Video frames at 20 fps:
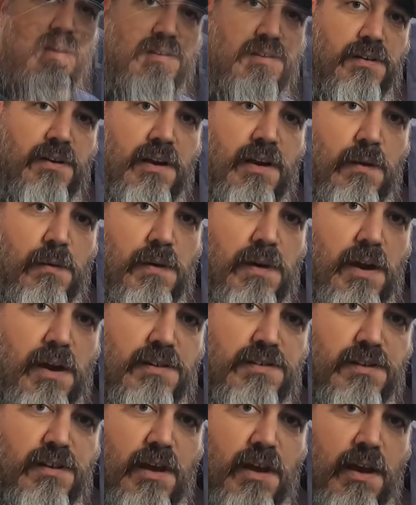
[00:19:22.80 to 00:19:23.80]
So now we
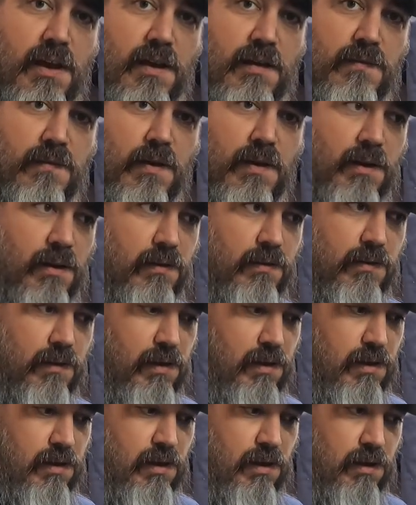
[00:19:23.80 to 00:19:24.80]
actually have
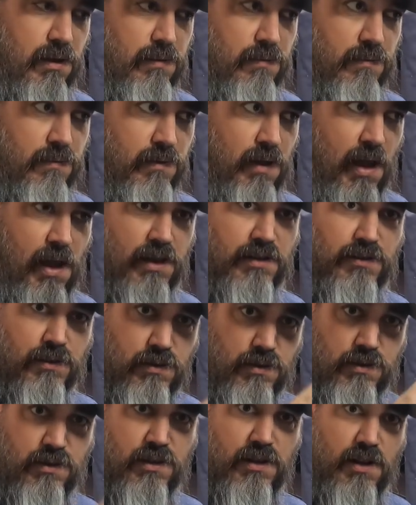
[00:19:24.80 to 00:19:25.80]
the uh,
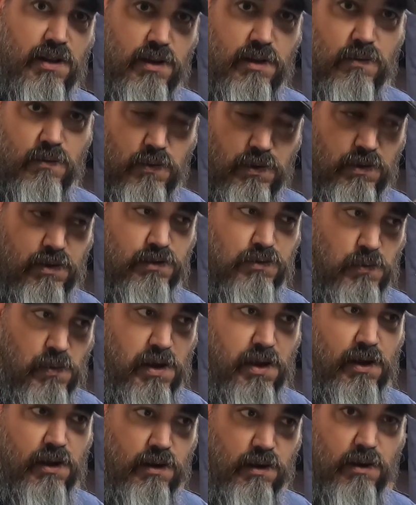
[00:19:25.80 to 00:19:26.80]
axle sitting with its
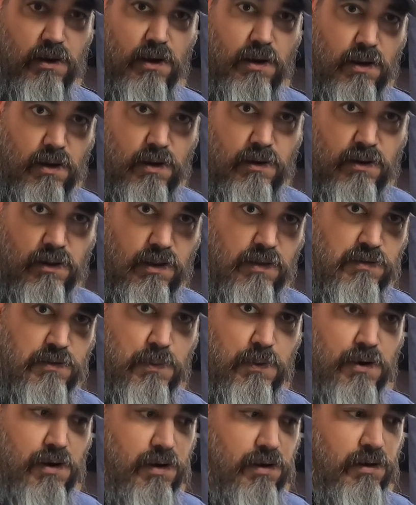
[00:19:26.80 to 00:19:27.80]
weight on the leaf
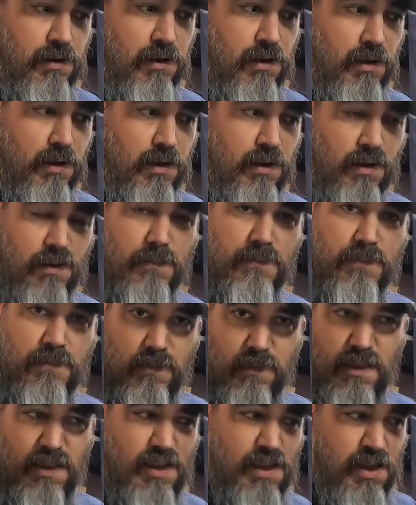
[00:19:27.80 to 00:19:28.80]
spring,
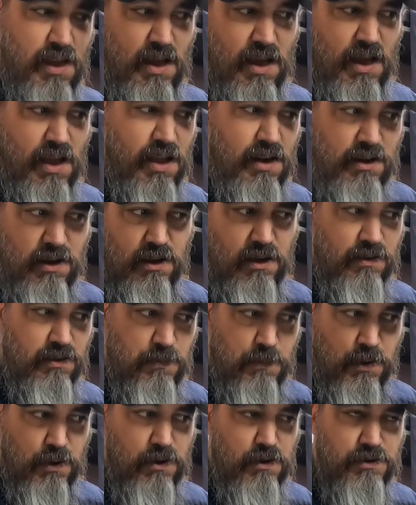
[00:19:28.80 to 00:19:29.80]
kind of on
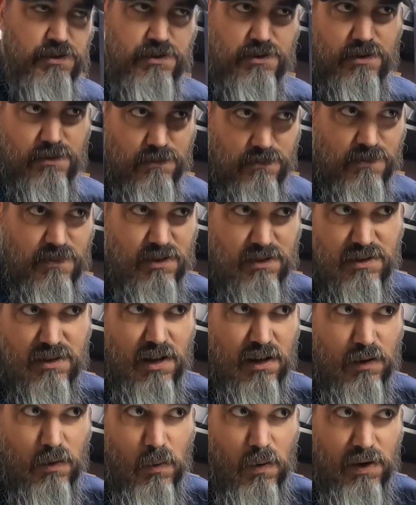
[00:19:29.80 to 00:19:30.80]
the perch. It's
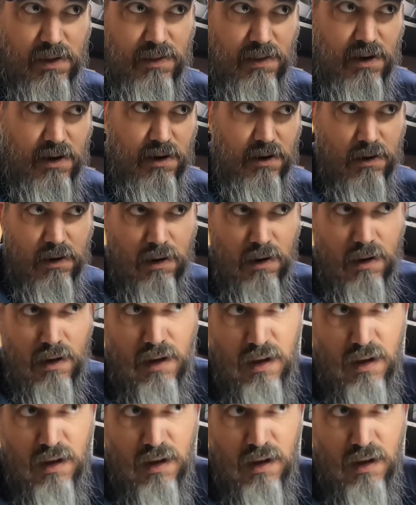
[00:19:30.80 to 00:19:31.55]
not quite there.